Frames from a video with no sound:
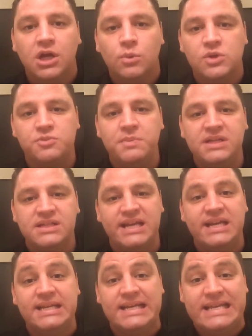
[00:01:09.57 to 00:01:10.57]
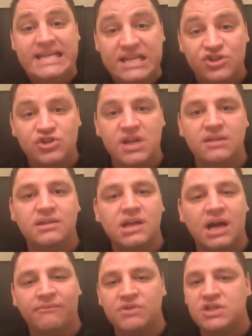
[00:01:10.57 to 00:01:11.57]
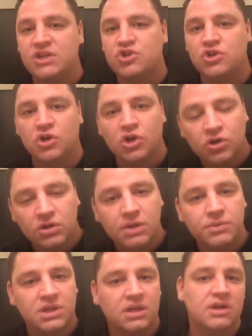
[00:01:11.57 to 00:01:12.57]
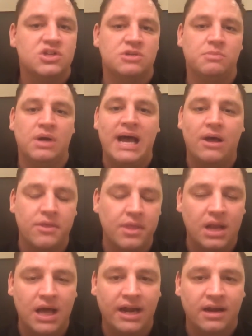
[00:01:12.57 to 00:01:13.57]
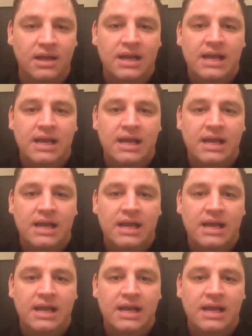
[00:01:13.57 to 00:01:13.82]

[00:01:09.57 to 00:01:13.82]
which means I need to initiate the conversation early with the customer out on the lot.